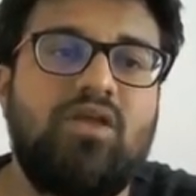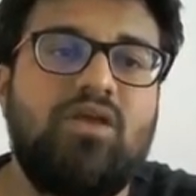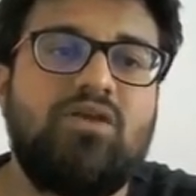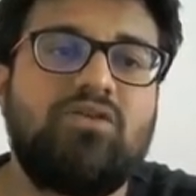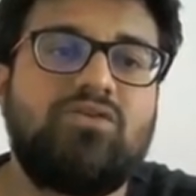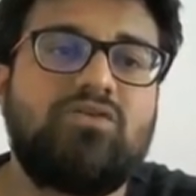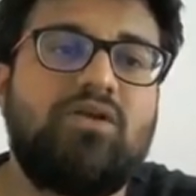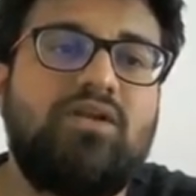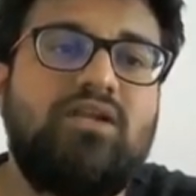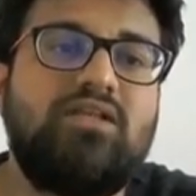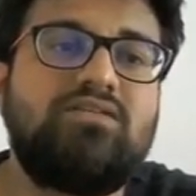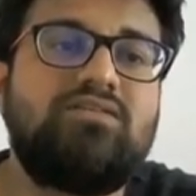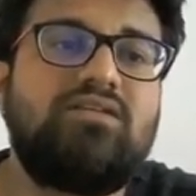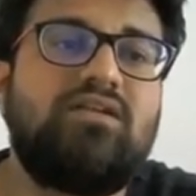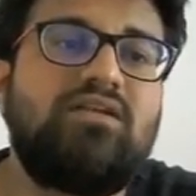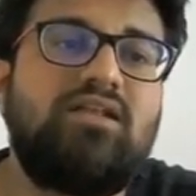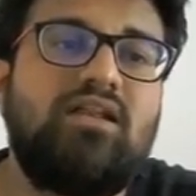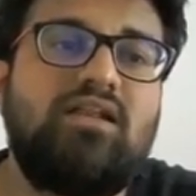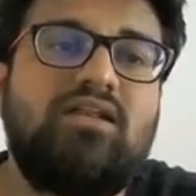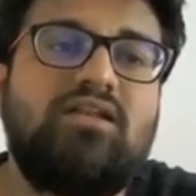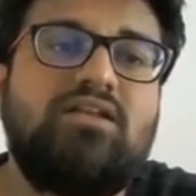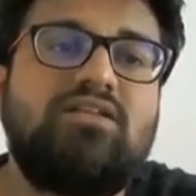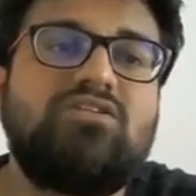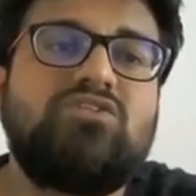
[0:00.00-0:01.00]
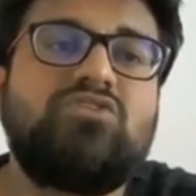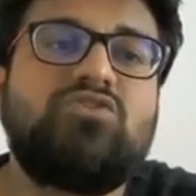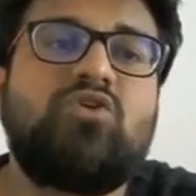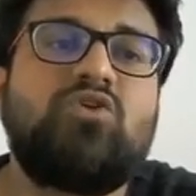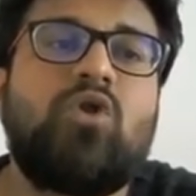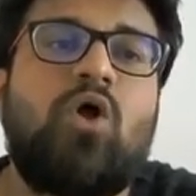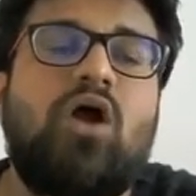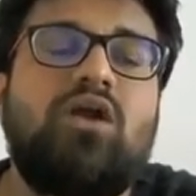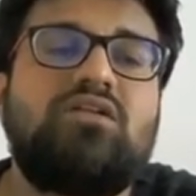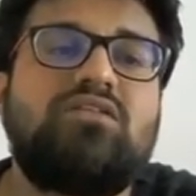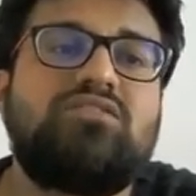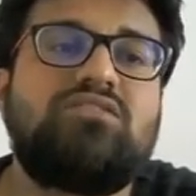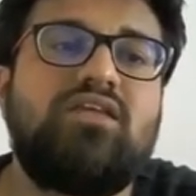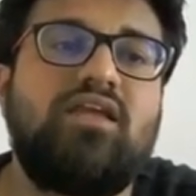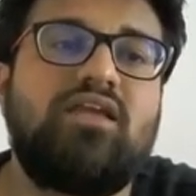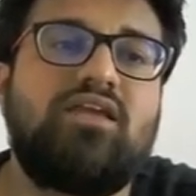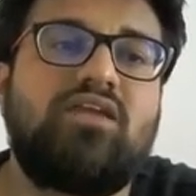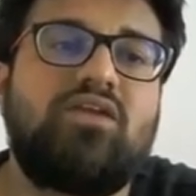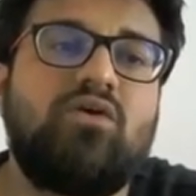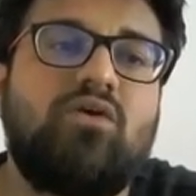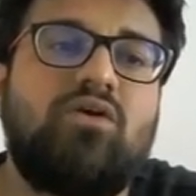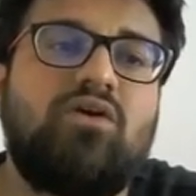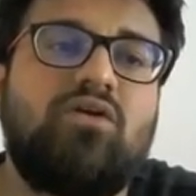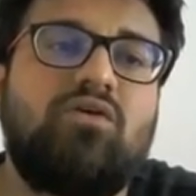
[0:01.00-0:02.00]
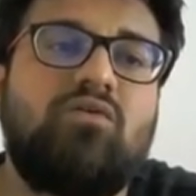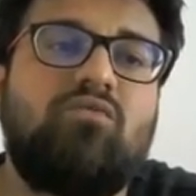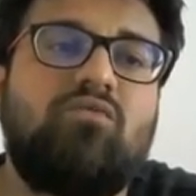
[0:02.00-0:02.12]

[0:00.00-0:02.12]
So it is written, it is not secured.